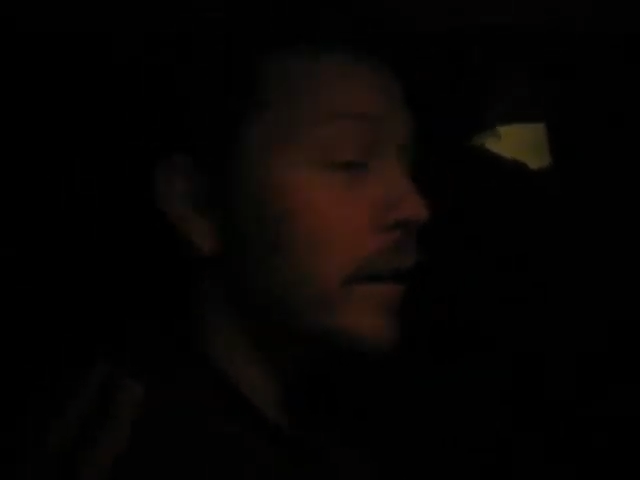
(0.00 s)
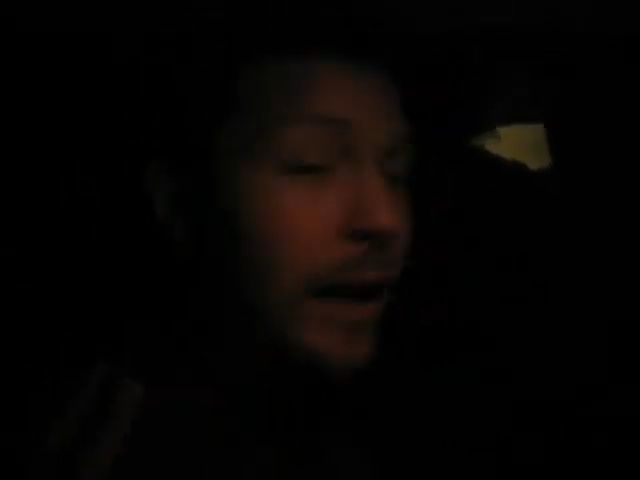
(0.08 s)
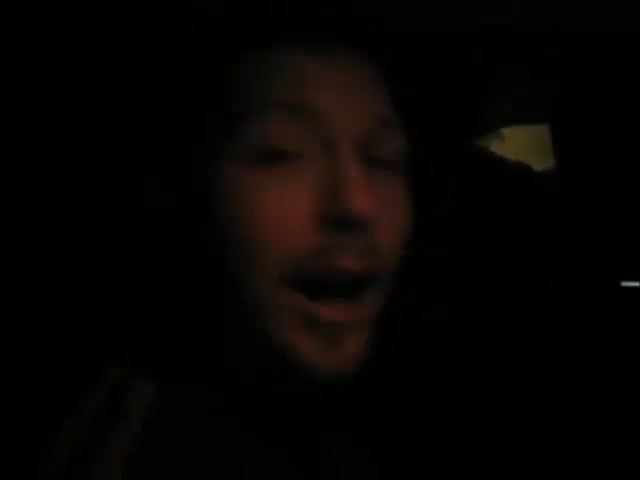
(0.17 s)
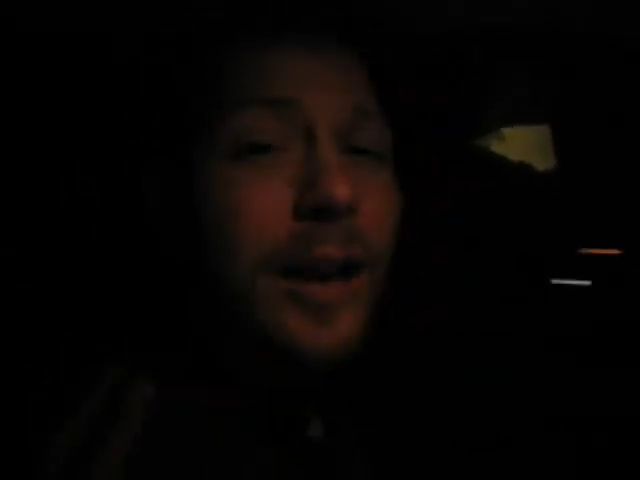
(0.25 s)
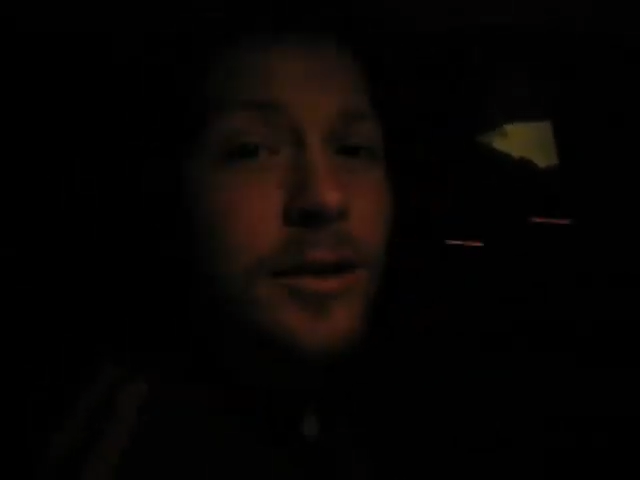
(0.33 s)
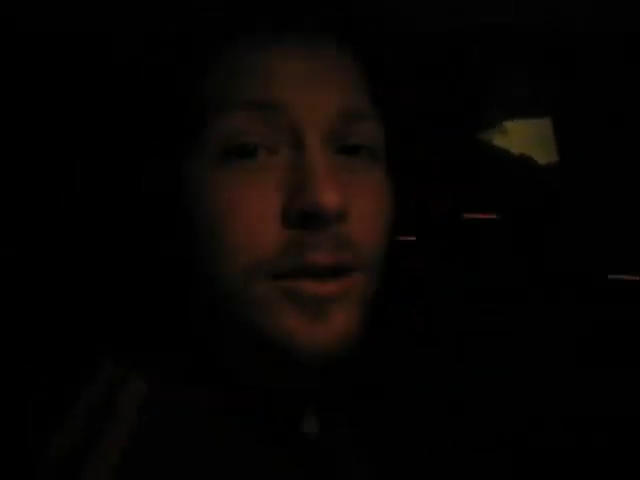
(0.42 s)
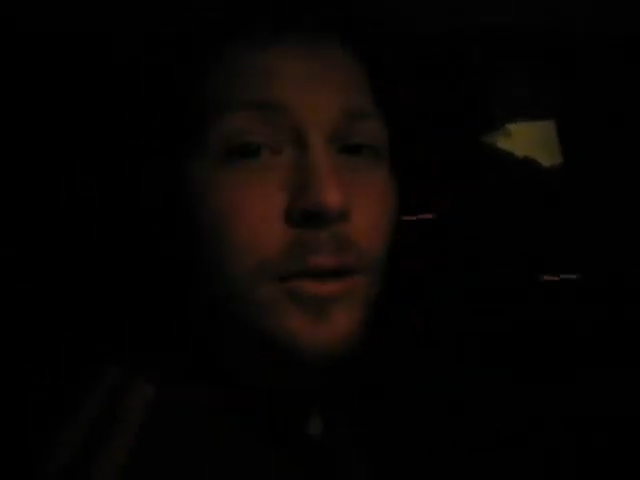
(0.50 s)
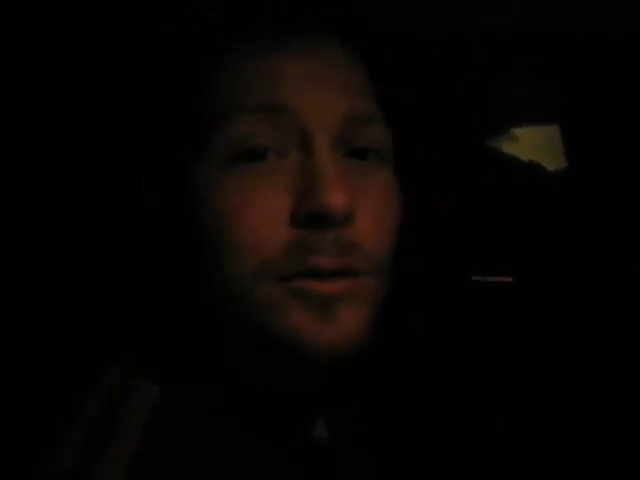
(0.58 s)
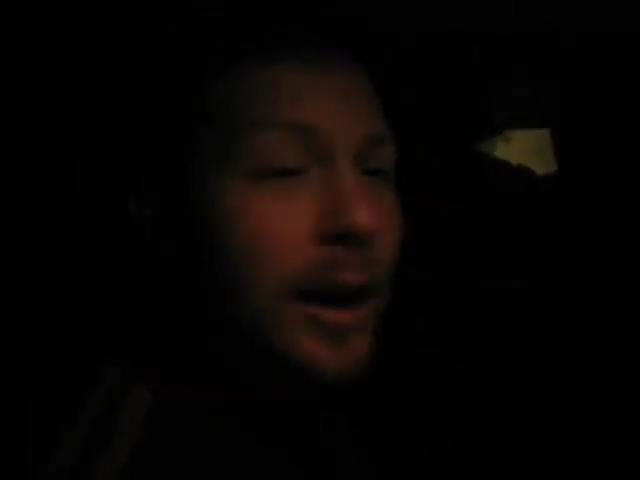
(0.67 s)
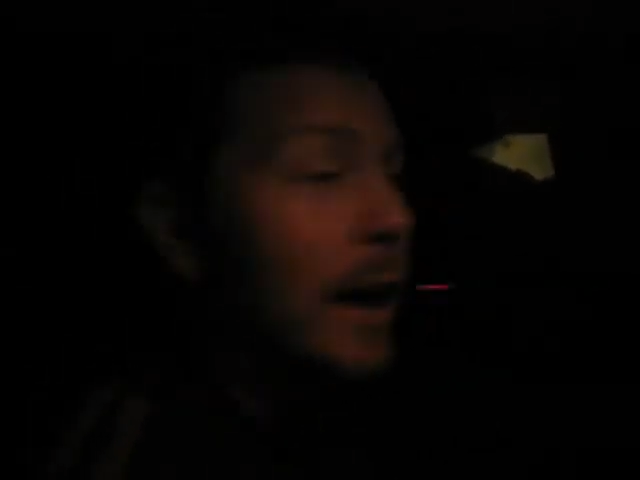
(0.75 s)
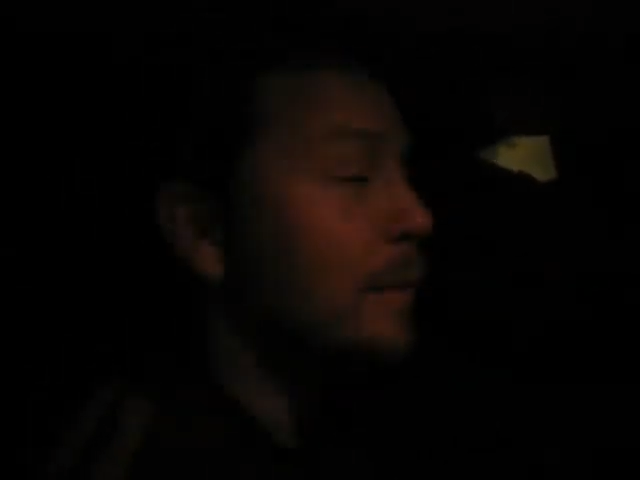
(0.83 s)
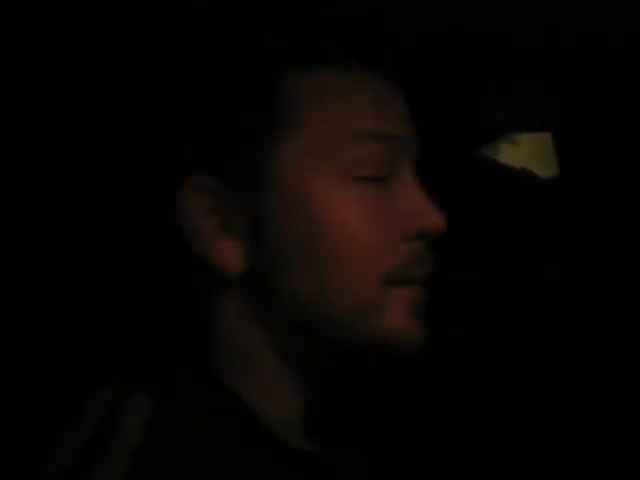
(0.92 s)
the not so
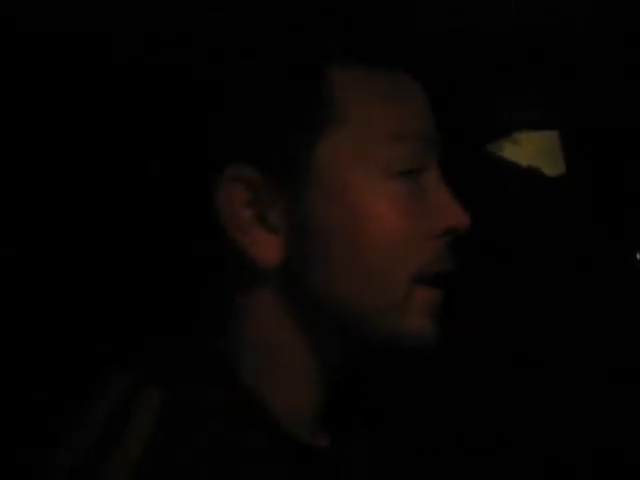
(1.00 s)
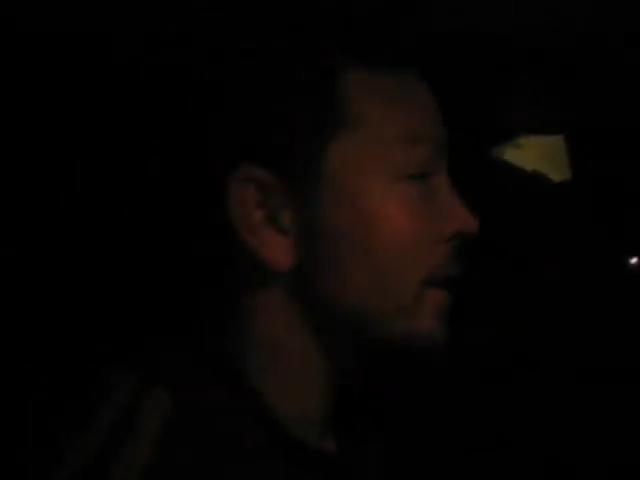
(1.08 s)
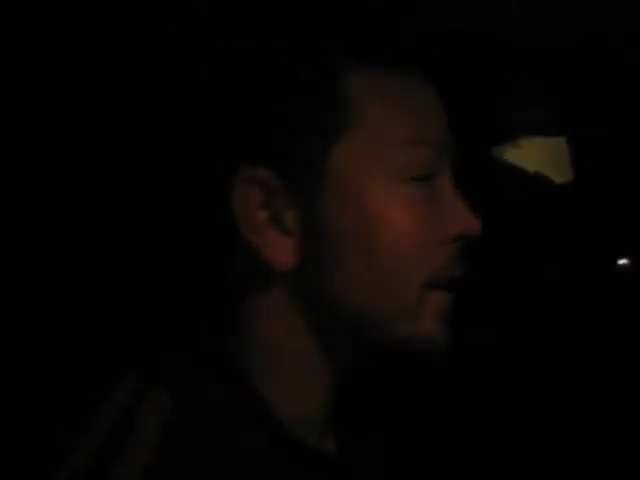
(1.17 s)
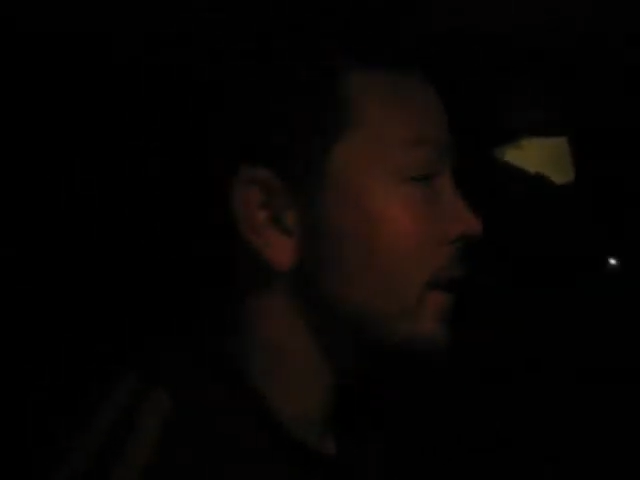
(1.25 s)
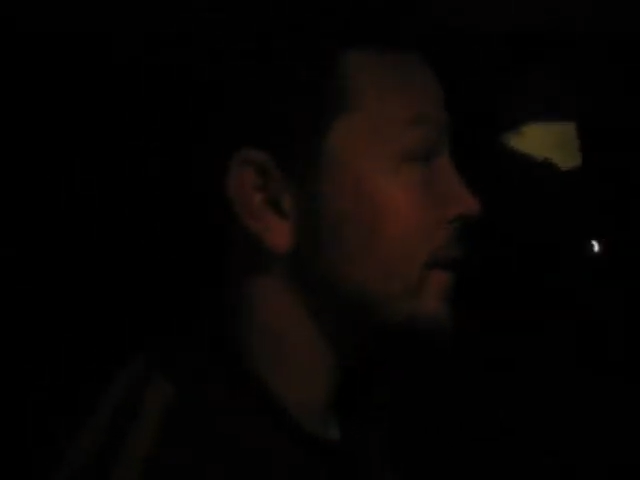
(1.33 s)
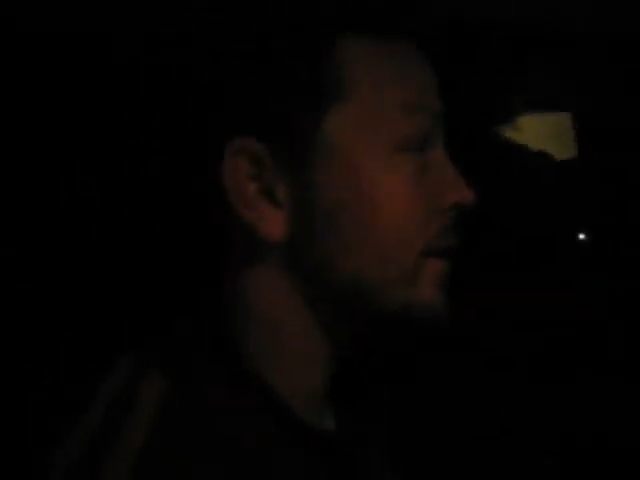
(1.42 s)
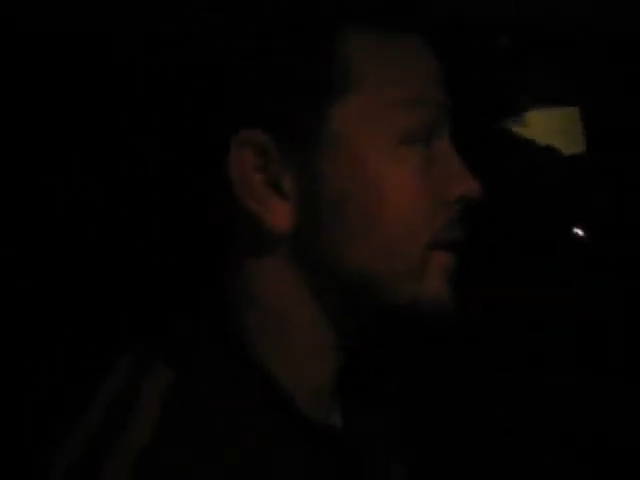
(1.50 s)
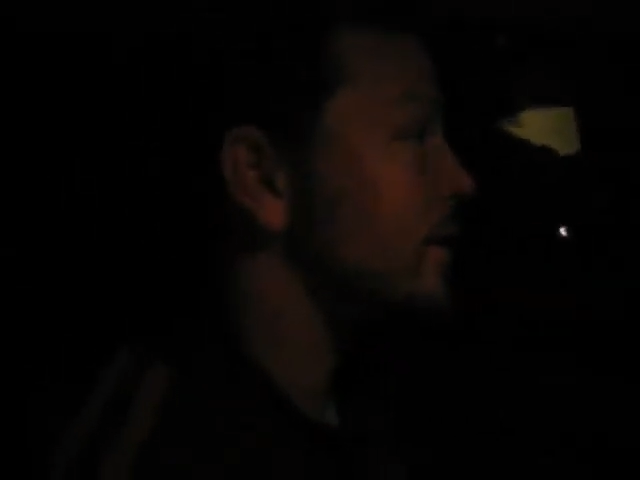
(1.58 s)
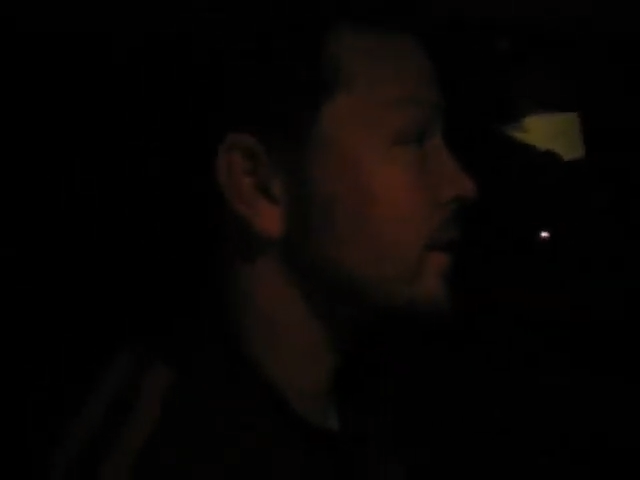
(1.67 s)
top 10 list.